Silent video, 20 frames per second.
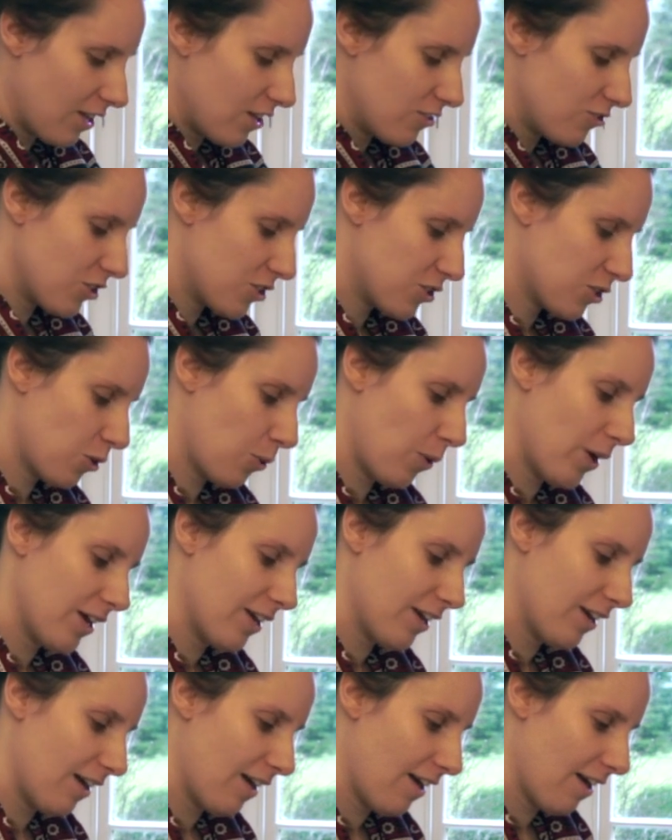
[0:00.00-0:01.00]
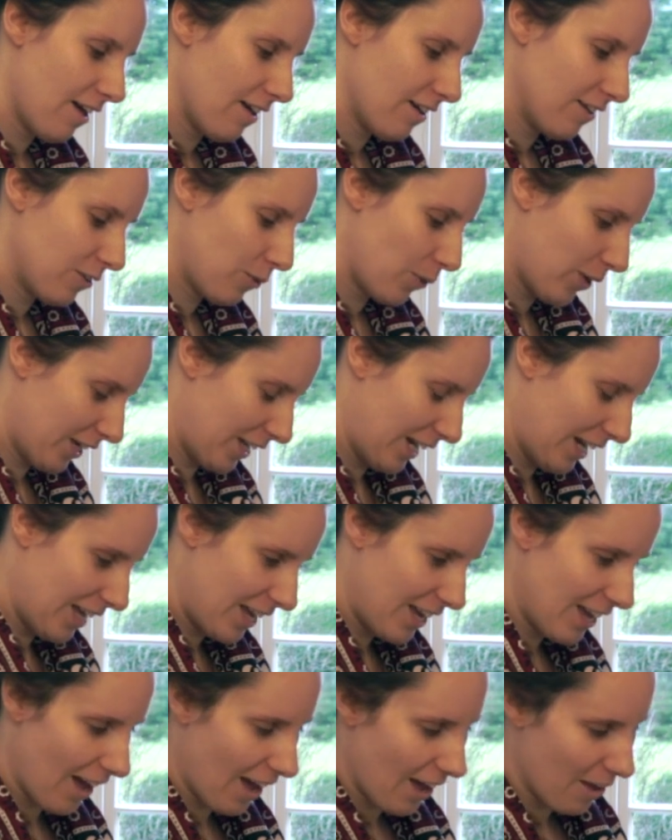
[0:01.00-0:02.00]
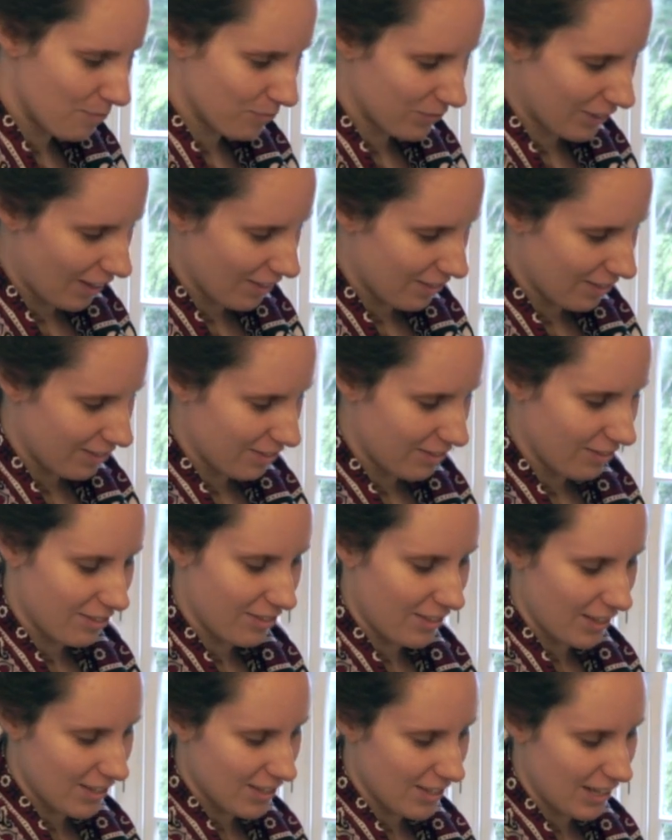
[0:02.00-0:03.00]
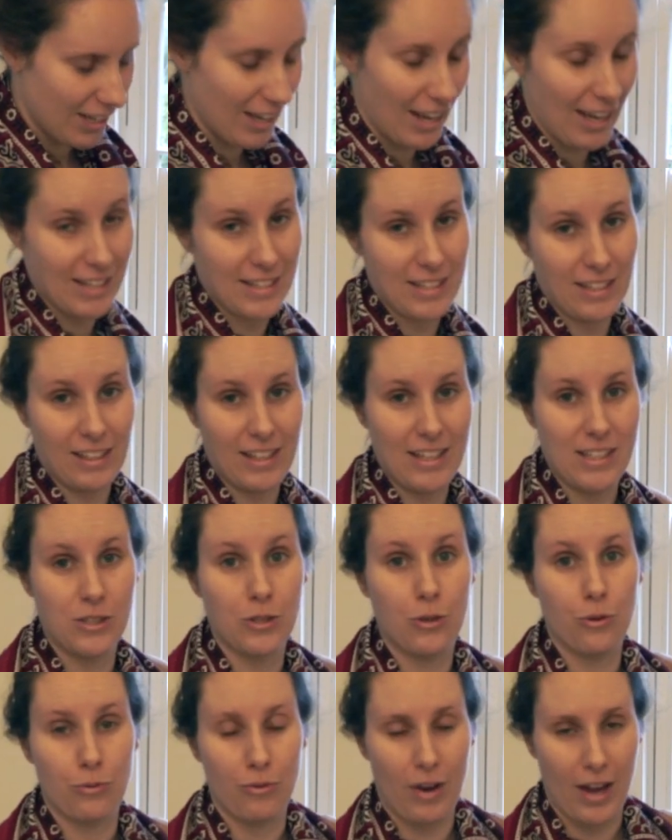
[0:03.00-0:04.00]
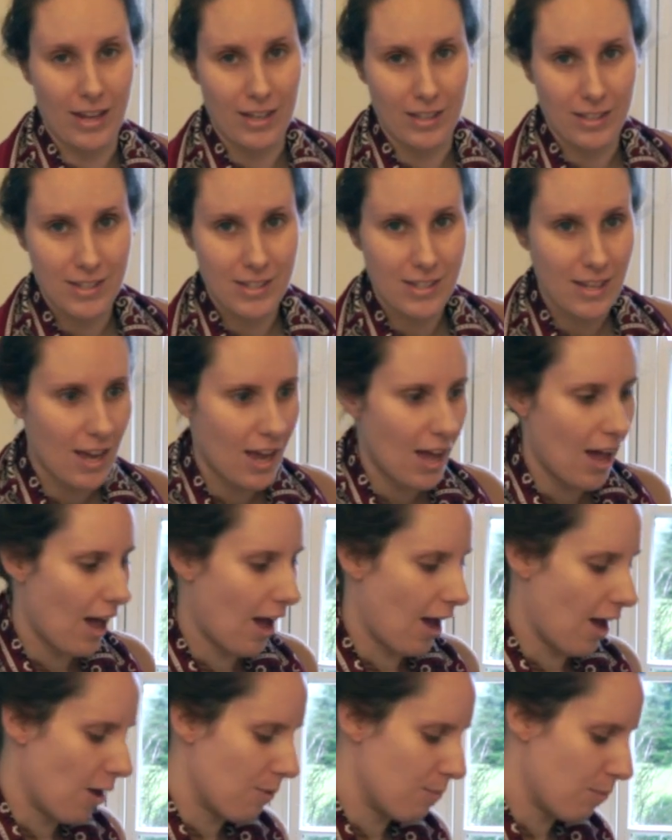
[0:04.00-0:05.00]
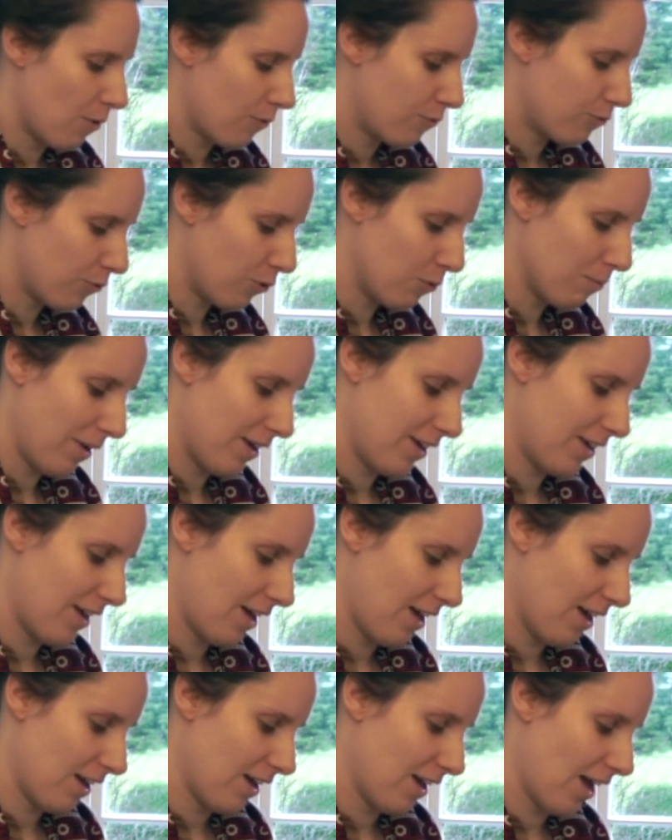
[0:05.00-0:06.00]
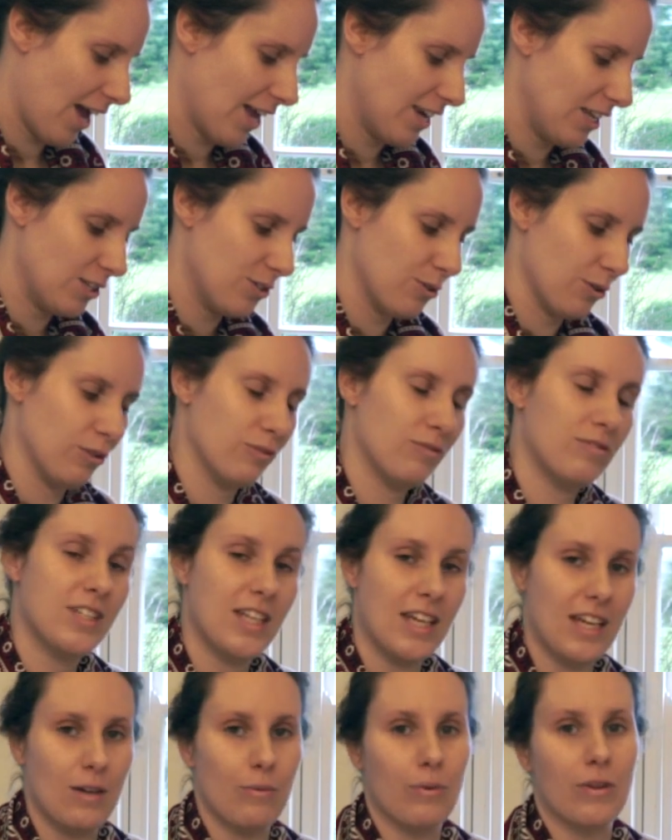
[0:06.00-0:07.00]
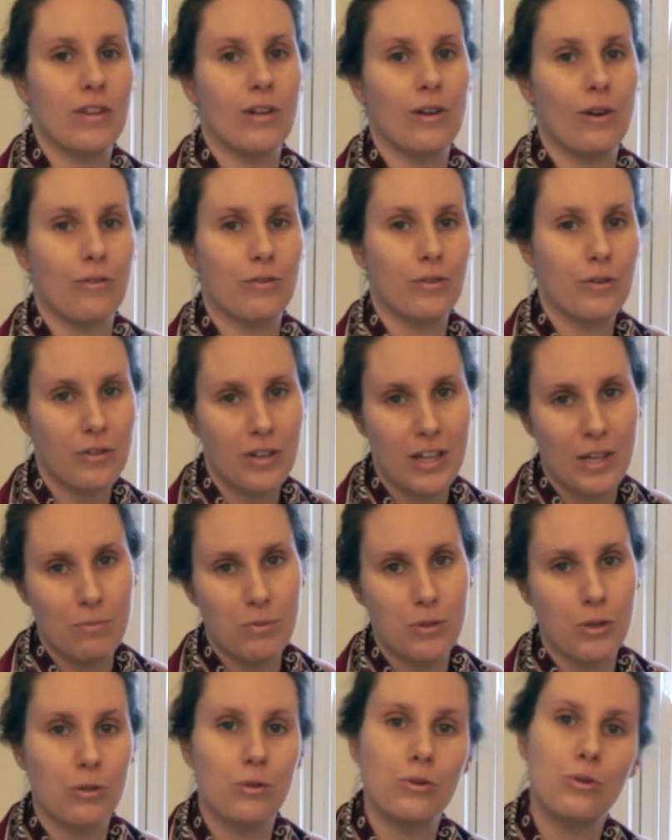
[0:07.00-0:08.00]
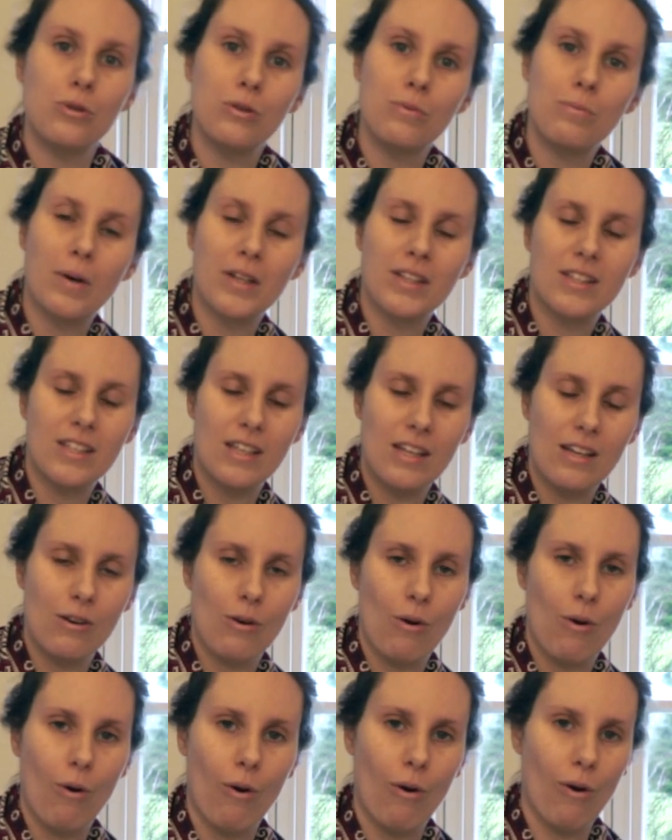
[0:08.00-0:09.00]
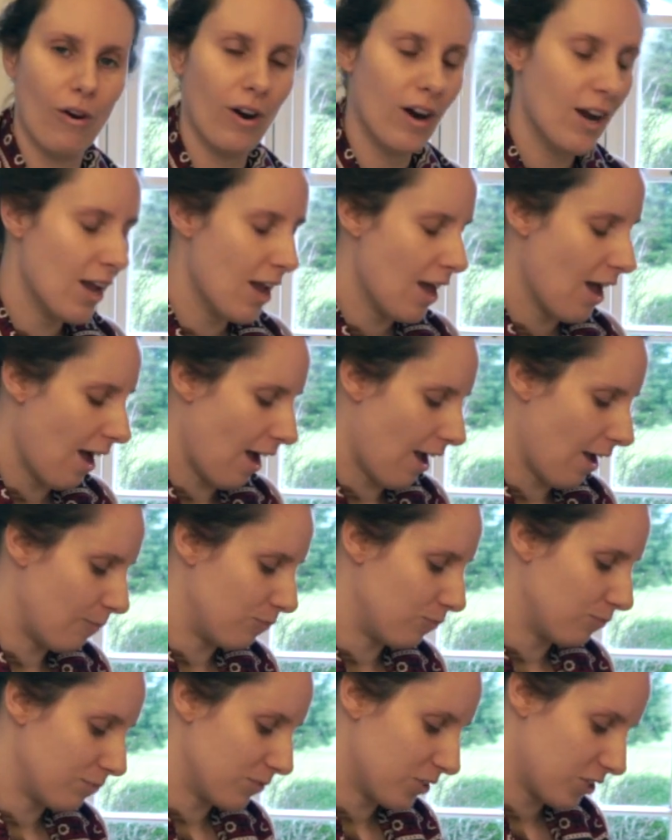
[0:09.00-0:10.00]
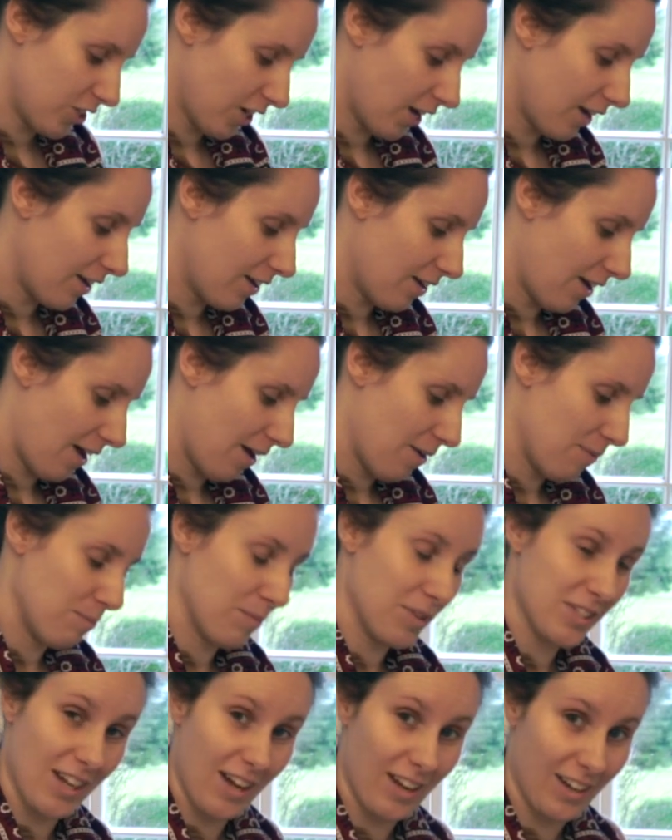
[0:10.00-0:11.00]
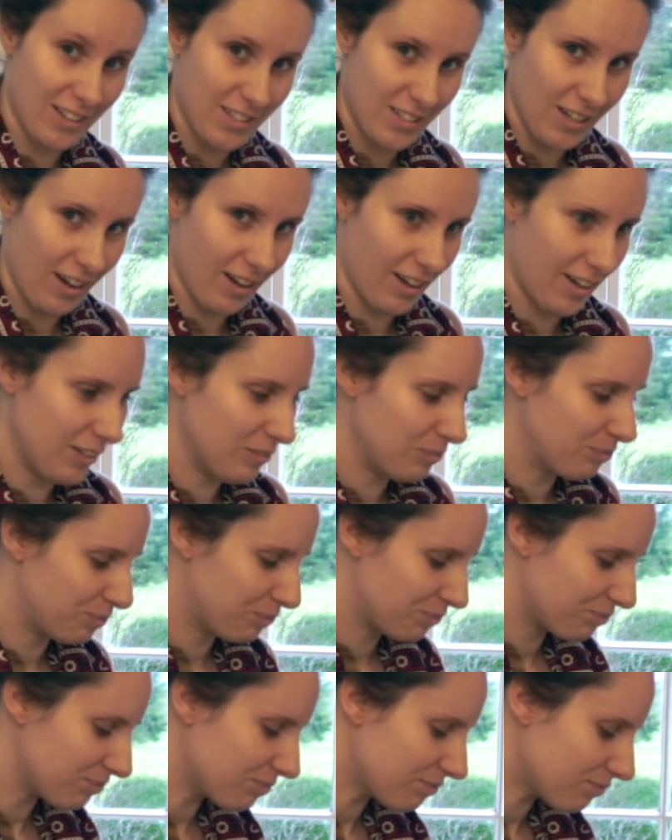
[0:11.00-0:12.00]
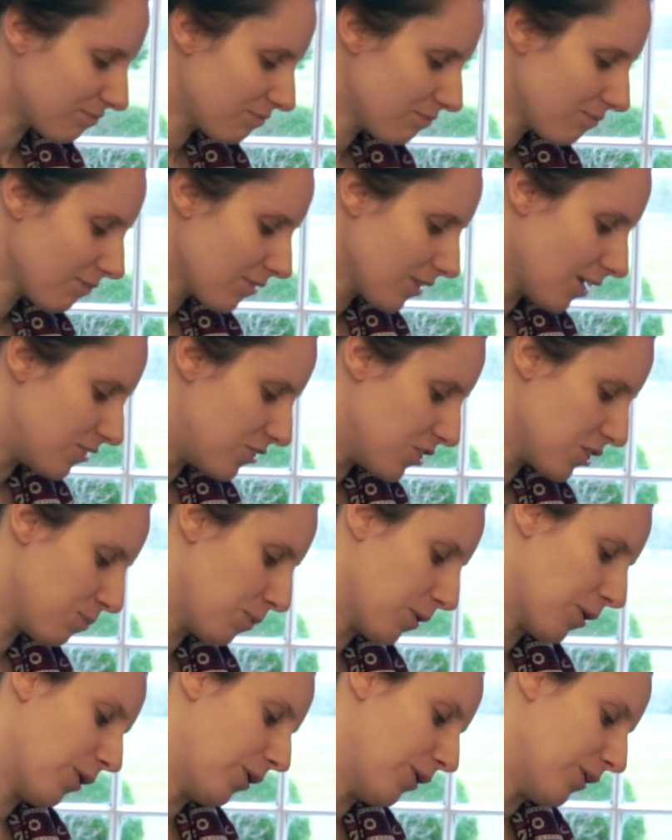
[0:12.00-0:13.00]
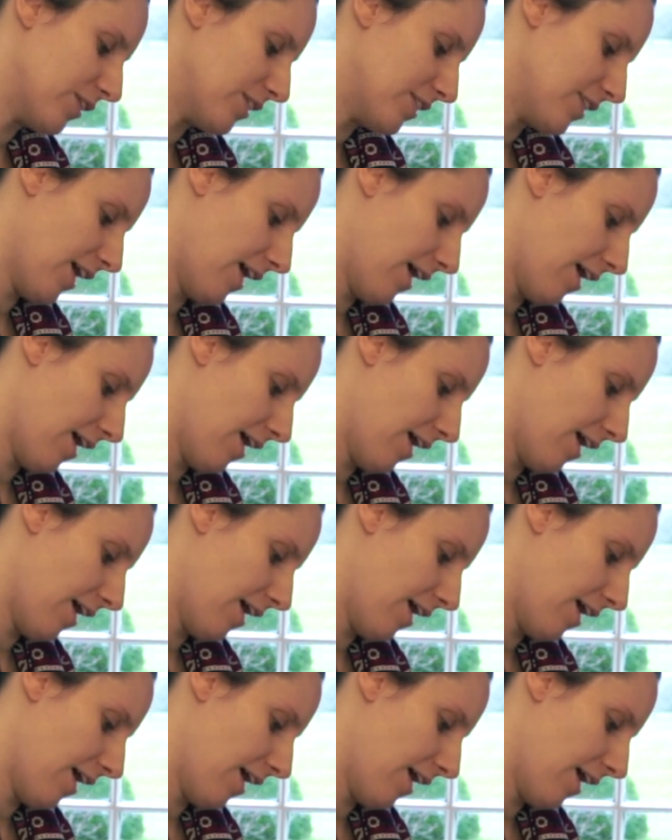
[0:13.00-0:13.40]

just quickly, this ladle is great for making any sort of tea with a lot of cream, so doodh patti or masala chai. Just because